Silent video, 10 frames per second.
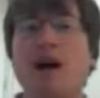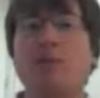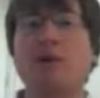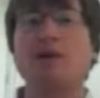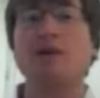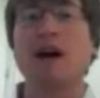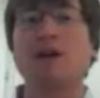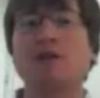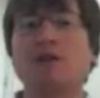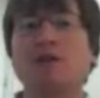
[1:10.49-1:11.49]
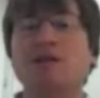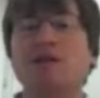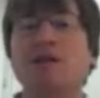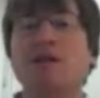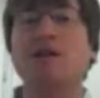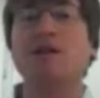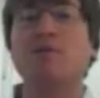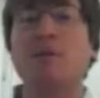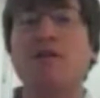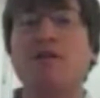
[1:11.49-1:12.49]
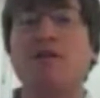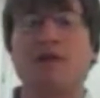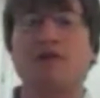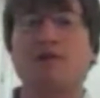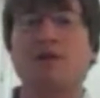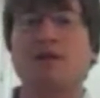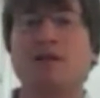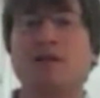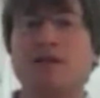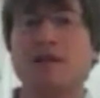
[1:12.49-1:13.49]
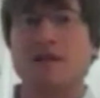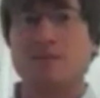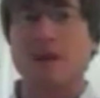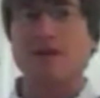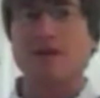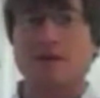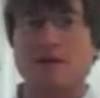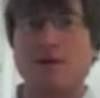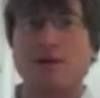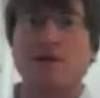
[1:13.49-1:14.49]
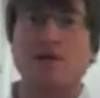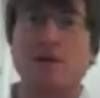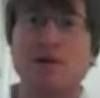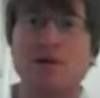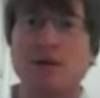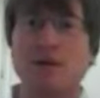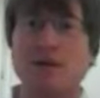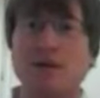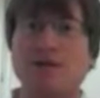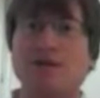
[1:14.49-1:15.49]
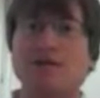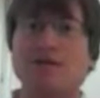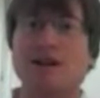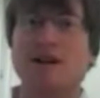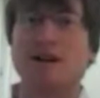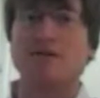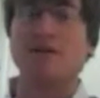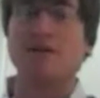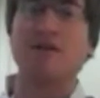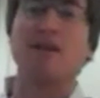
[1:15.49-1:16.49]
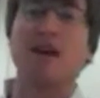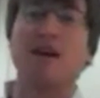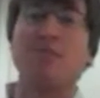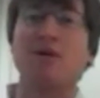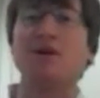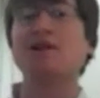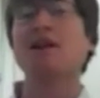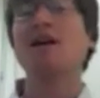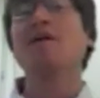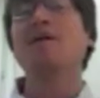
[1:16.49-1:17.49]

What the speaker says: helping to actually pay for these ridiculously expensive schools and tuition bills and cost of living in Cambridge.